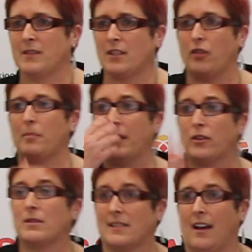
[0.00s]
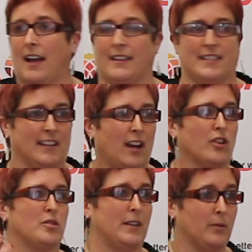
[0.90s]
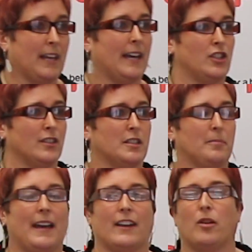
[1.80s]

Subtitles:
So the political science encouraged me to engage in the debate.